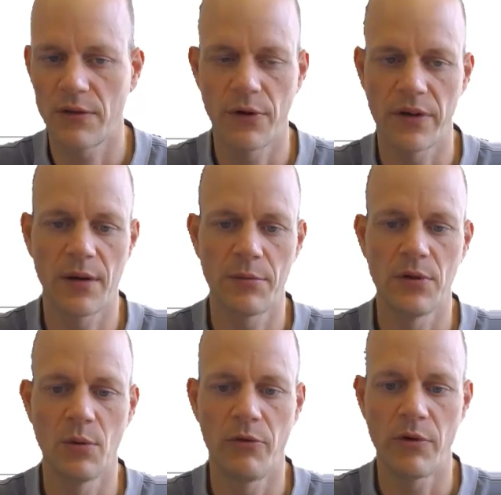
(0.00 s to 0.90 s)
for example,
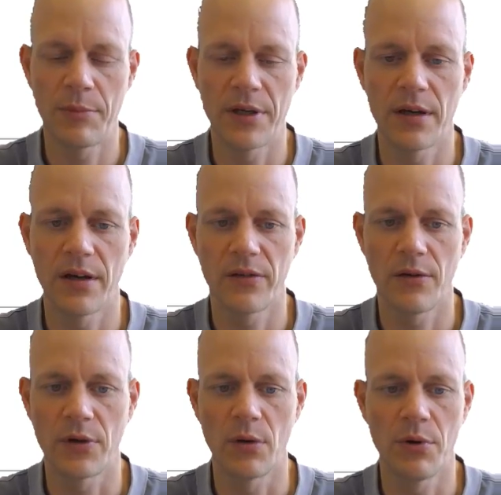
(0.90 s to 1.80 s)
new replicas
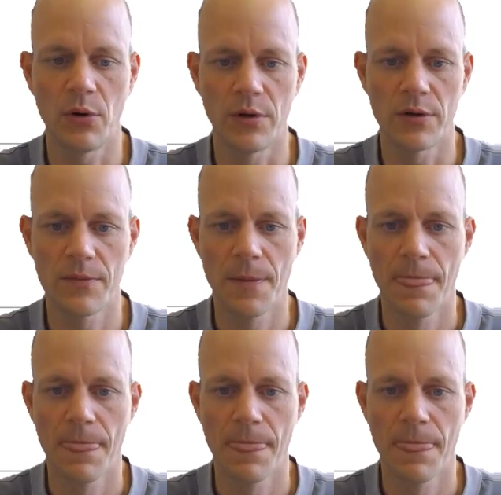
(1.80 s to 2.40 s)
of a component.